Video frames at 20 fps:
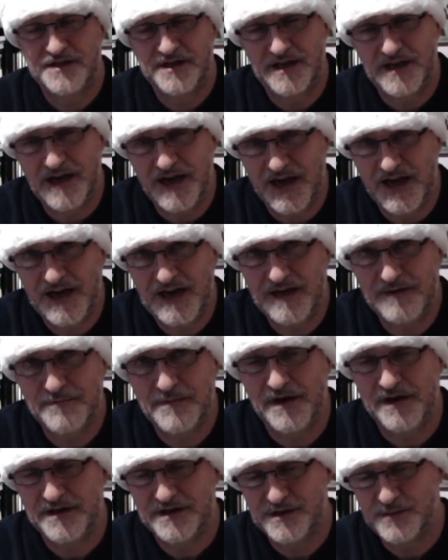game
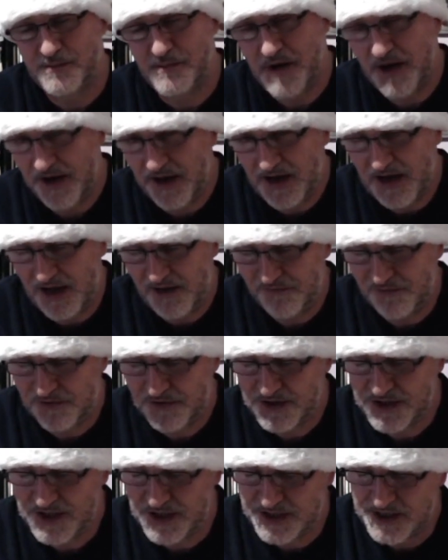and as many
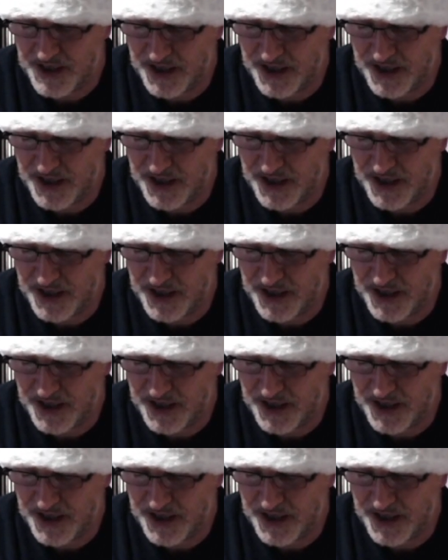levels as I